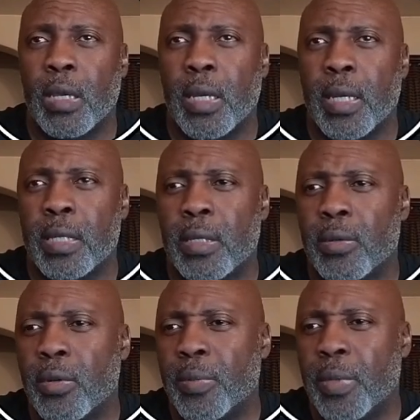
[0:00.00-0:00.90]
didn't
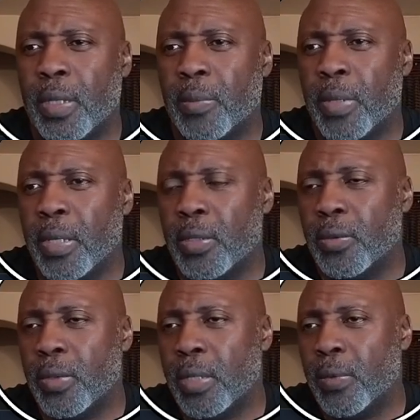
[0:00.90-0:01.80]
copy that part
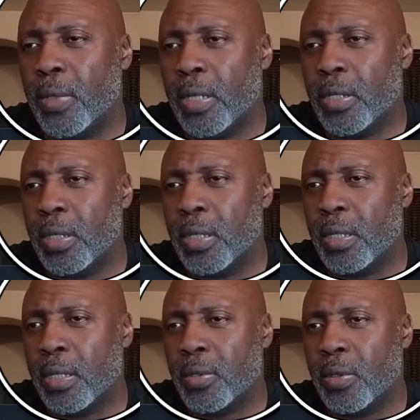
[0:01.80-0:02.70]
where it
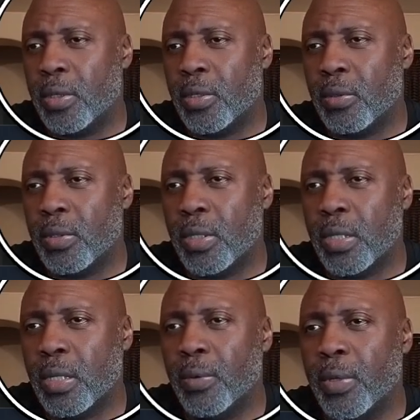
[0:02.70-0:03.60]
actually shows us
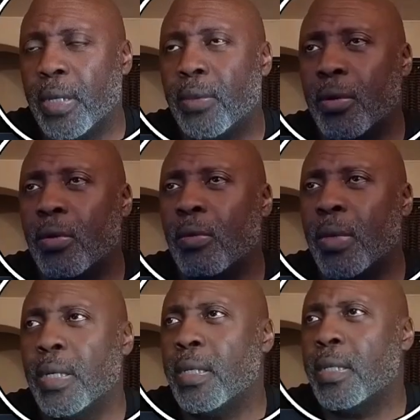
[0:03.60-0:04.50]
how we ran the
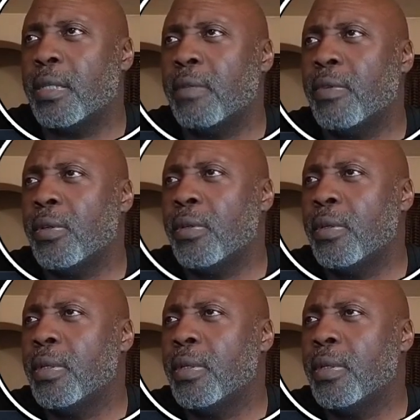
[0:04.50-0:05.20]
command. Let's have a look.